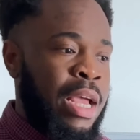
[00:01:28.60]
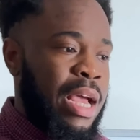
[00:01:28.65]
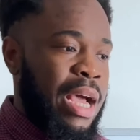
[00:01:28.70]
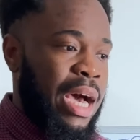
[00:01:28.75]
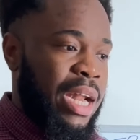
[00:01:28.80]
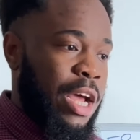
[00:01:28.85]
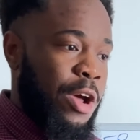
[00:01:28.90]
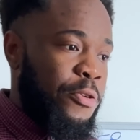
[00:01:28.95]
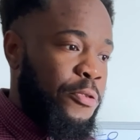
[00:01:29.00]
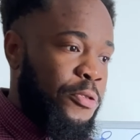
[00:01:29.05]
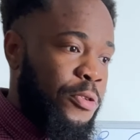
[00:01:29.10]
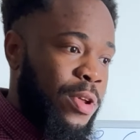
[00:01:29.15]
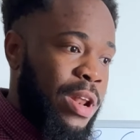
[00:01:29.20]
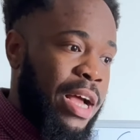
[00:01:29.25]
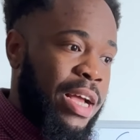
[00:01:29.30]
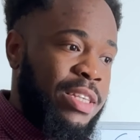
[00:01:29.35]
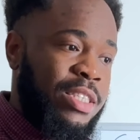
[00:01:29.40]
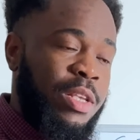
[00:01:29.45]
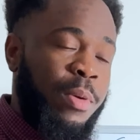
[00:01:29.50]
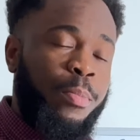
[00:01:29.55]
And I feel like
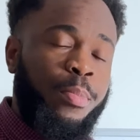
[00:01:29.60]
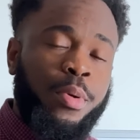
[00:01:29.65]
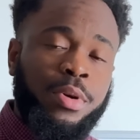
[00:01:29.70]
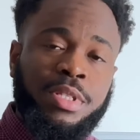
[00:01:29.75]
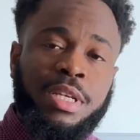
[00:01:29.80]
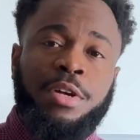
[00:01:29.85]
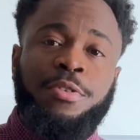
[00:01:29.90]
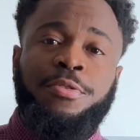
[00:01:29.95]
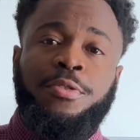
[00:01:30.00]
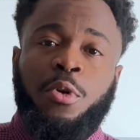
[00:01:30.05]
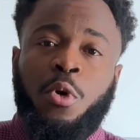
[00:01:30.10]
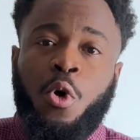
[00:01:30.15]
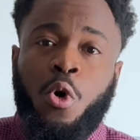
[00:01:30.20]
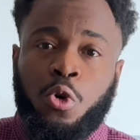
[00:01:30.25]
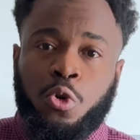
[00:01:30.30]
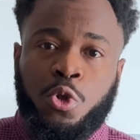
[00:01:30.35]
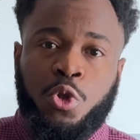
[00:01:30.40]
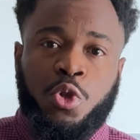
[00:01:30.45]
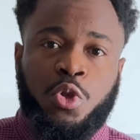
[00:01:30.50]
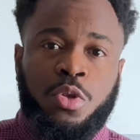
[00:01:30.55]
it's important for
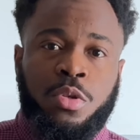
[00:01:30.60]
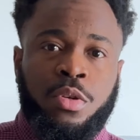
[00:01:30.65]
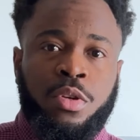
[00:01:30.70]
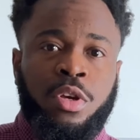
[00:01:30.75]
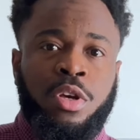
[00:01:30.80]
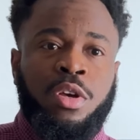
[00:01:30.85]
us,